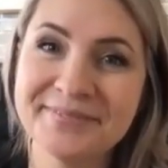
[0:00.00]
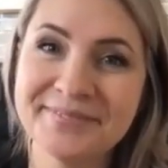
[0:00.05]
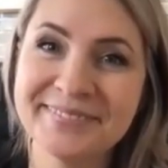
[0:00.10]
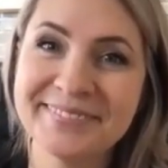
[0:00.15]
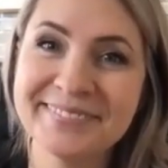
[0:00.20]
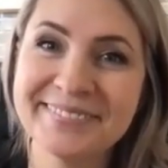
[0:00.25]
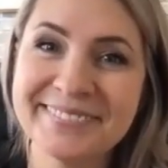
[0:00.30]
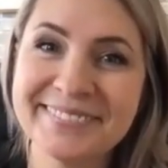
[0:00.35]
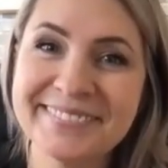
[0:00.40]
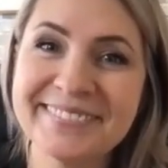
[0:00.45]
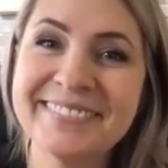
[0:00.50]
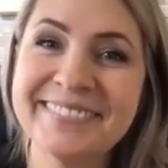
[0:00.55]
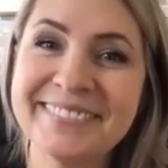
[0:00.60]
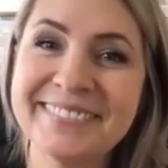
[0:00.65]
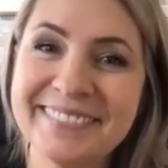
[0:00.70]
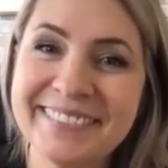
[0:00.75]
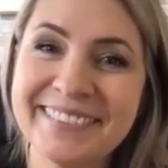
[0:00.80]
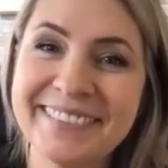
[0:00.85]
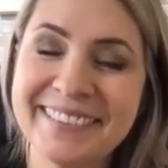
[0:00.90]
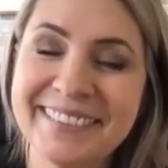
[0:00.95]

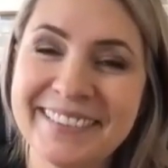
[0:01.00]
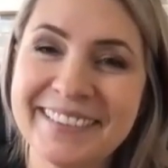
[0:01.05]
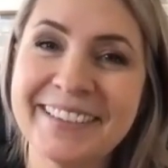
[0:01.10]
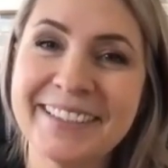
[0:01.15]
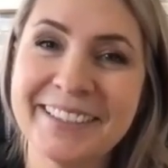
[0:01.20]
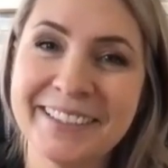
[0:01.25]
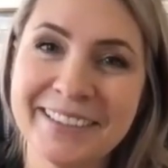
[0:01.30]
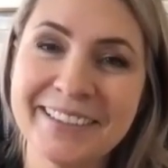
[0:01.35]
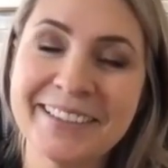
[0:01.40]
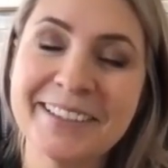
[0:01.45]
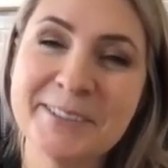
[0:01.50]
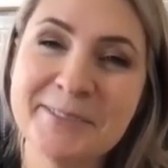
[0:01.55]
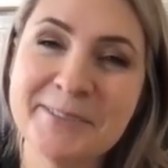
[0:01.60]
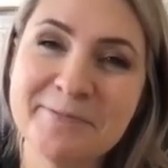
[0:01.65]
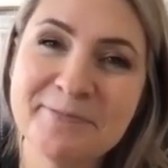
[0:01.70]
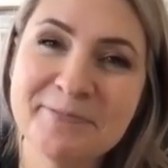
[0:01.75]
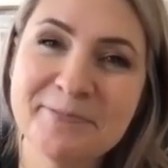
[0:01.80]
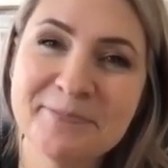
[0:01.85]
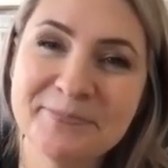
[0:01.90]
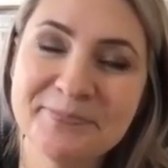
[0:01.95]

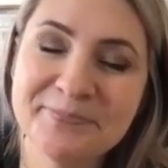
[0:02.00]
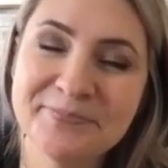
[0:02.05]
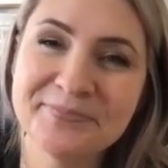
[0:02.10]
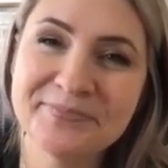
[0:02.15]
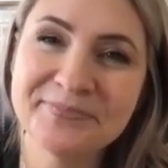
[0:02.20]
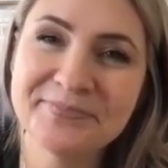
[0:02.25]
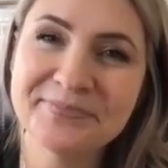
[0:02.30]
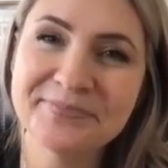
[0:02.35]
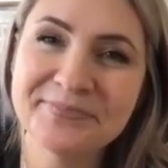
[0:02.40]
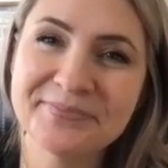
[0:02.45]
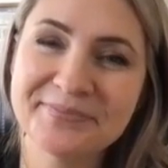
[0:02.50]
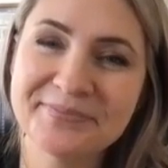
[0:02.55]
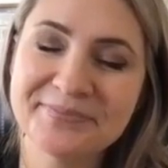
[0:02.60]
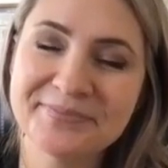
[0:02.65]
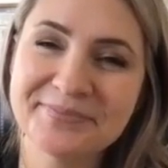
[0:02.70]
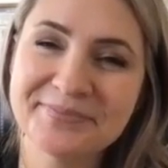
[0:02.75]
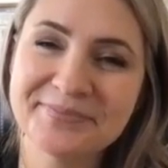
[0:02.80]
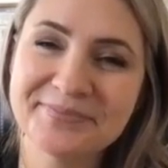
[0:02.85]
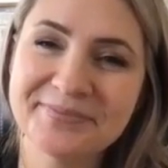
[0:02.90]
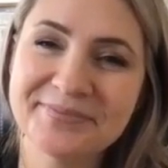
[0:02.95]

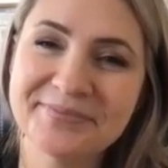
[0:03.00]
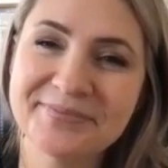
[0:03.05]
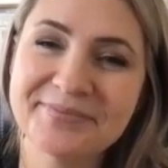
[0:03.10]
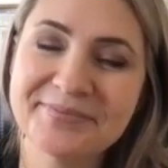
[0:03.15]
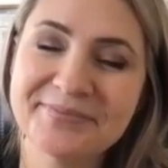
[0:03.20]
(not speaking)